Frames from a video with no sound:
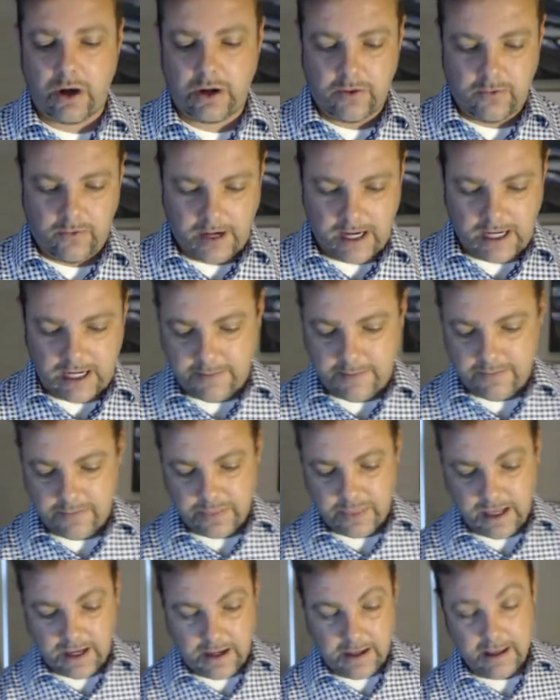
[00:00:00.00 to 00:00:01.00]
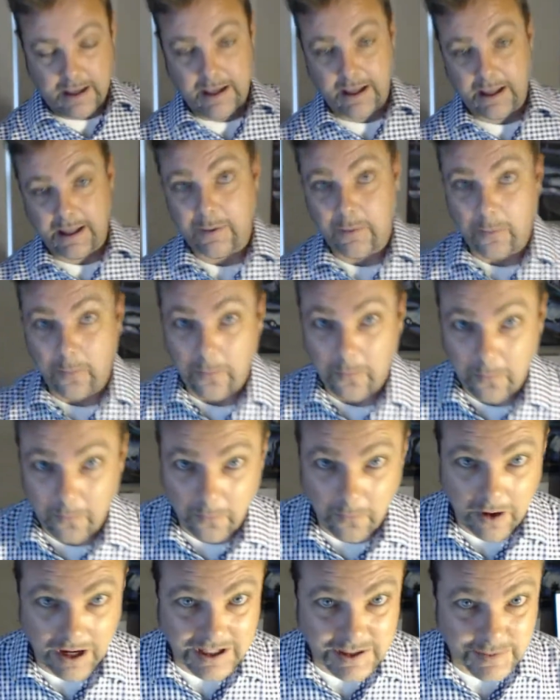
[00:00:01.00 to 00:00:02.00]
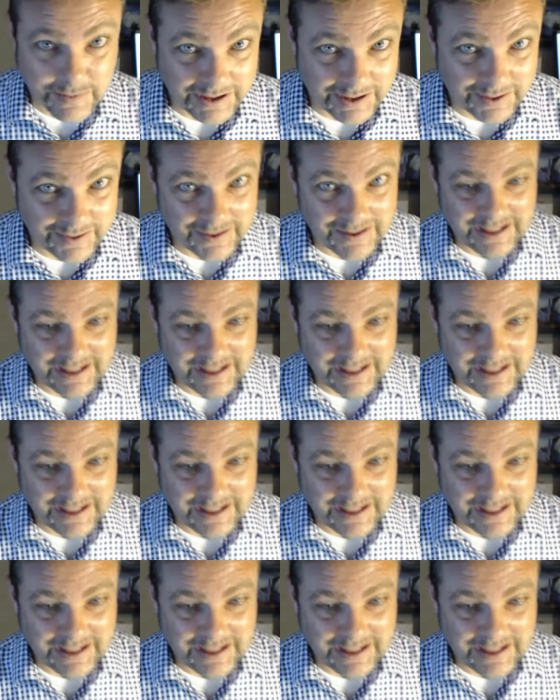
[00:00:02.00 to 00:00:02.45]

Are you ready? Watch me do